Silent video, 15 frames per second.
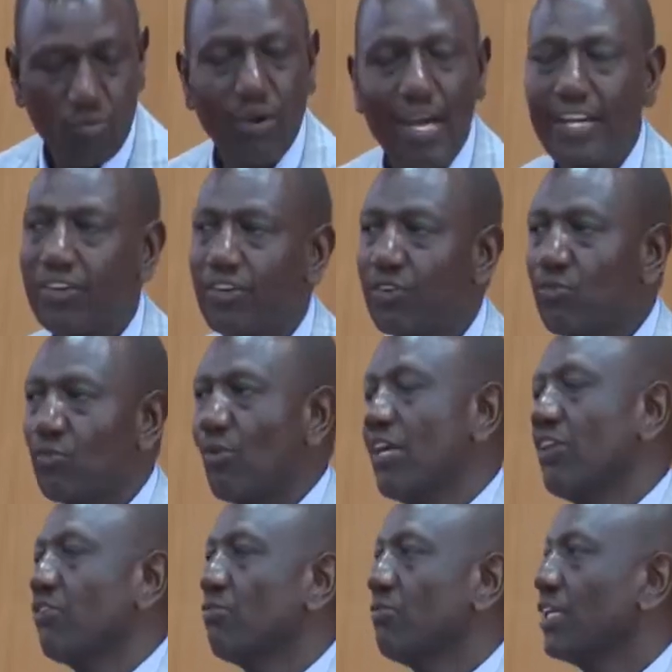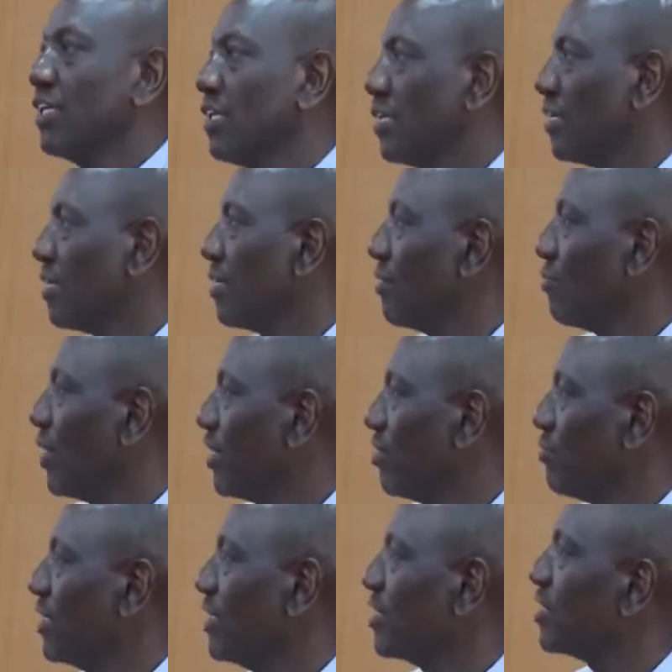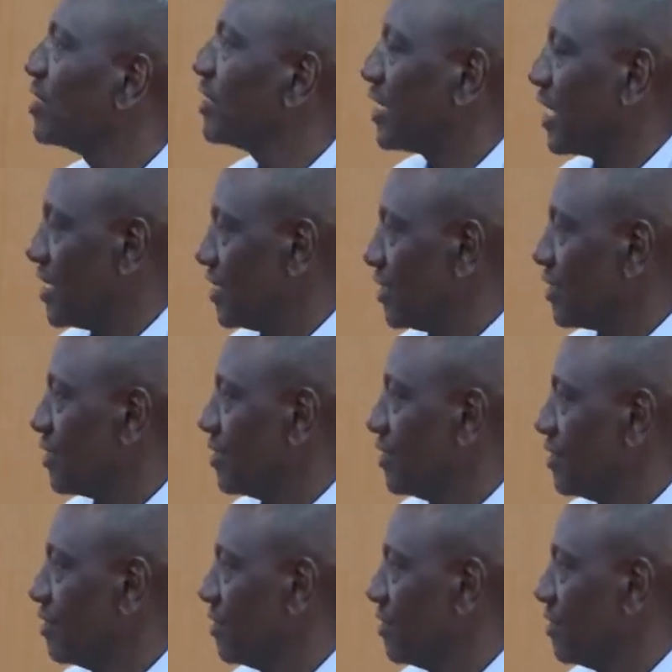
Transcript: why don't we digitize?